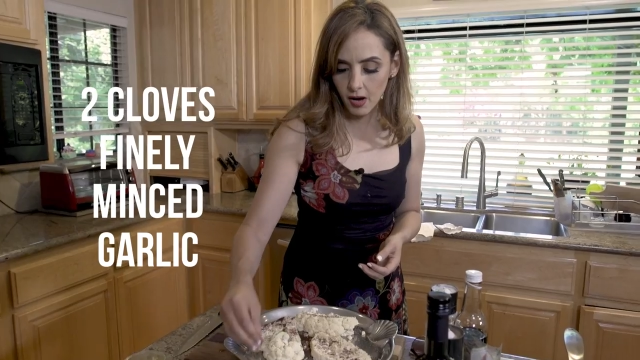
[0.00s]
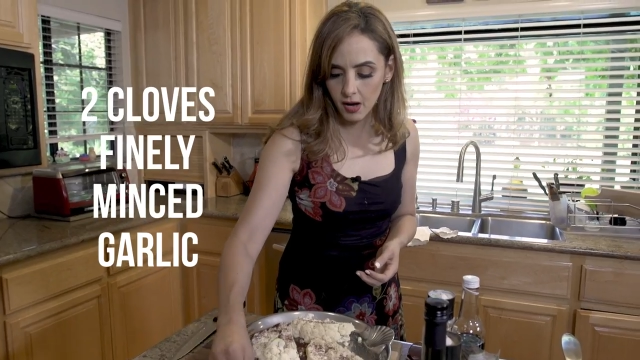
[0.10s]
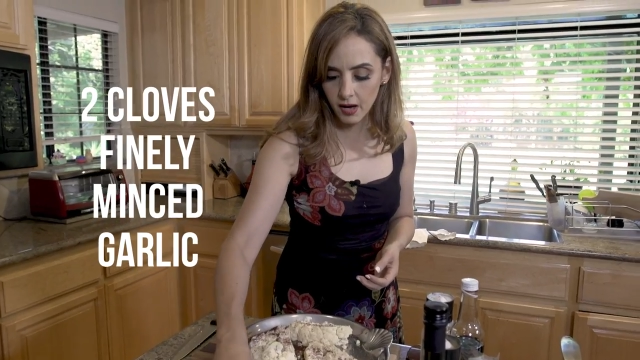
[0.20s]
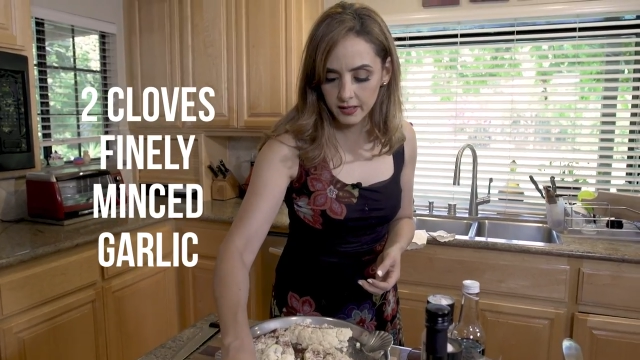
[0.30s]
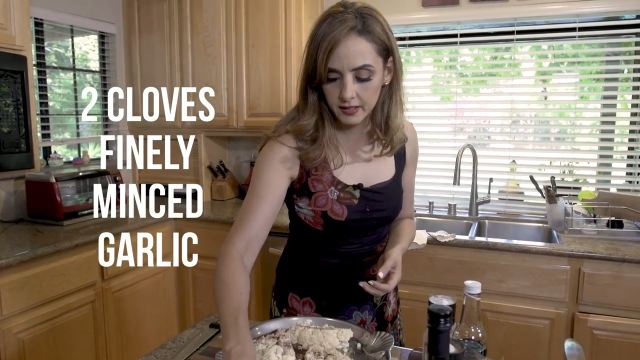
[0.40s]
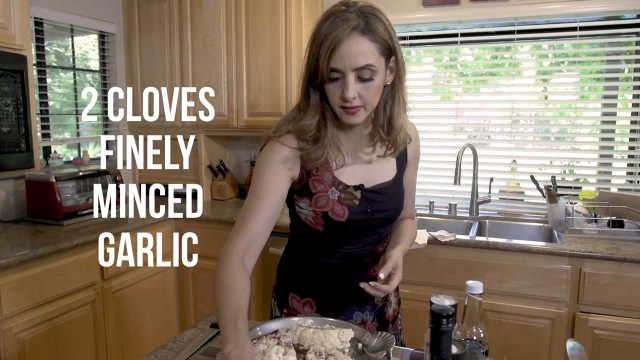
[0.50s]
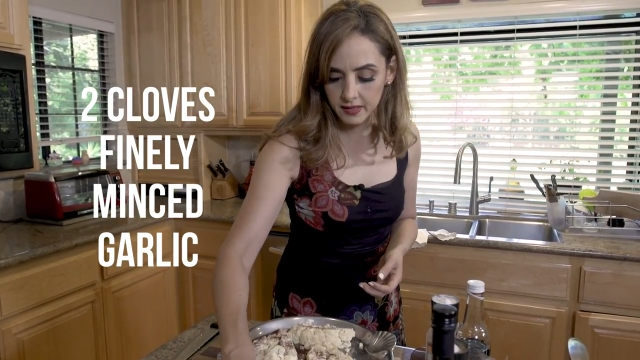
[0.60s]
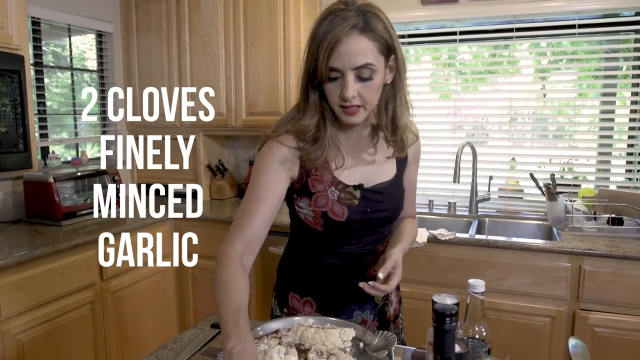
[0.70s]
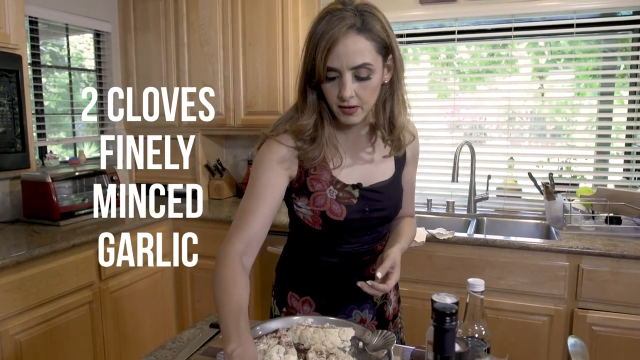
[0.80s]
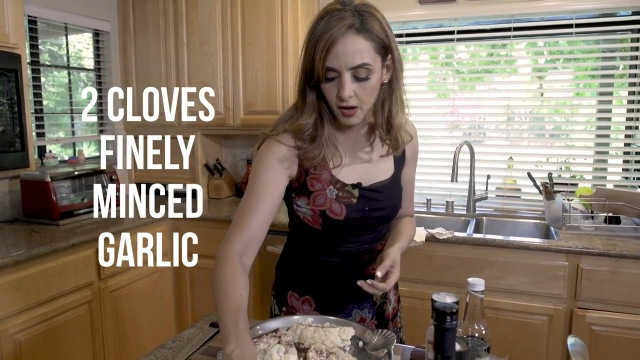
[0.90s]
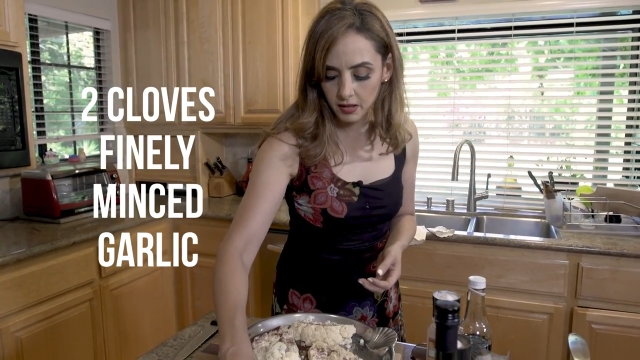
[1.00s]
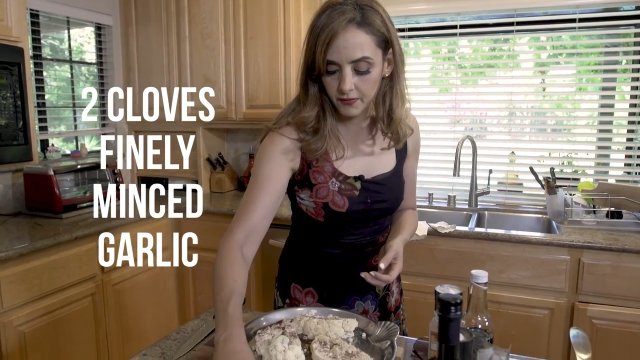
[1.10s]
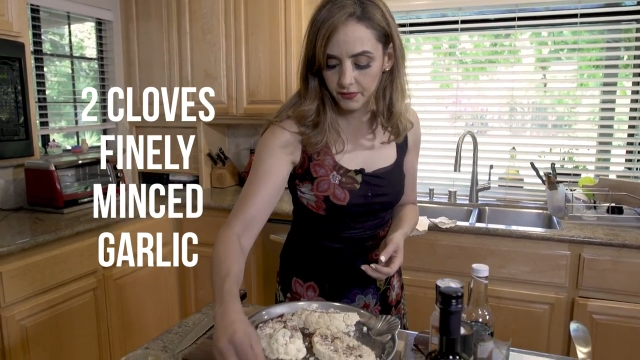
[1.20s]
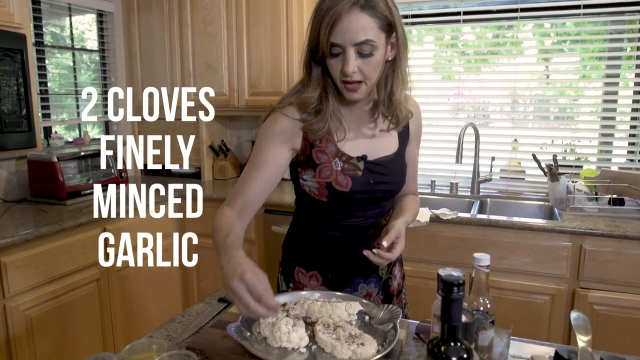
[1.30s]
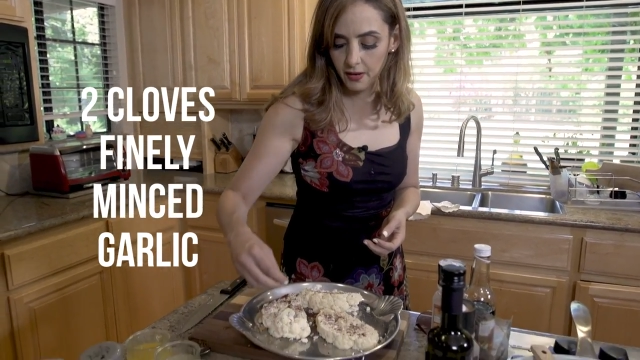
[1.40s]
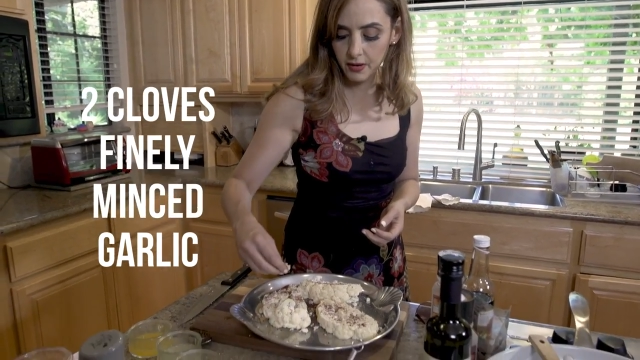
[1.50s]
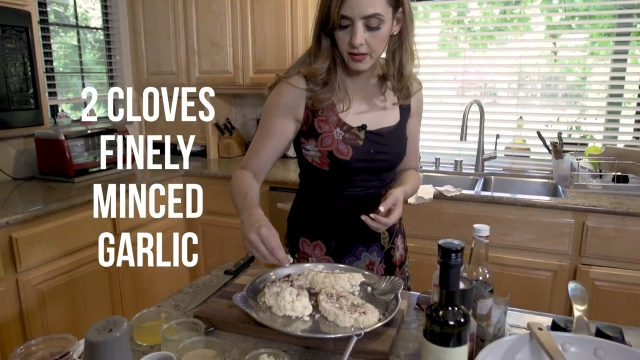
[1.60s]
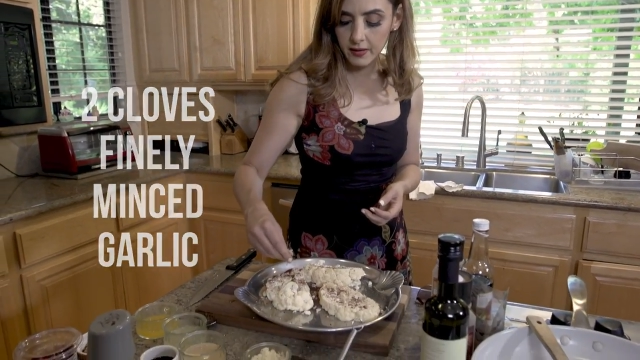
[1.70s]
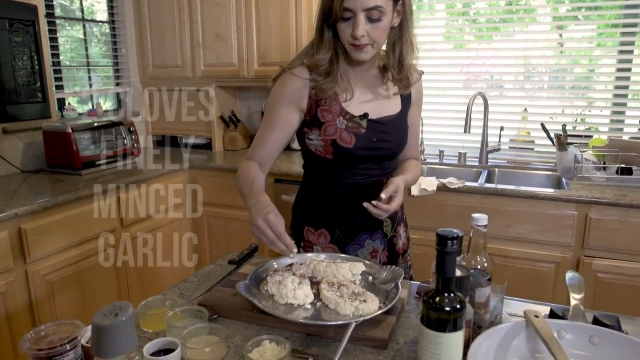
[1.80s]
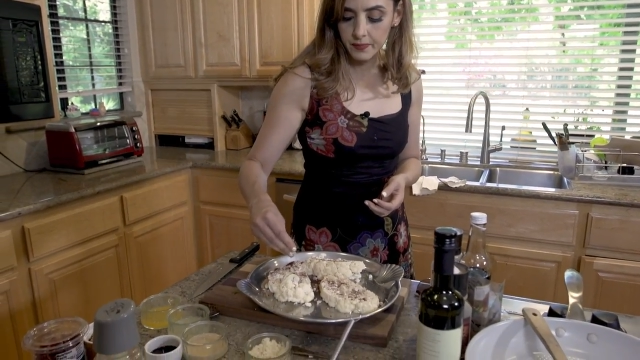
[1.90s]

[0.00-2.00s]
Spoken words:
on the cauliflower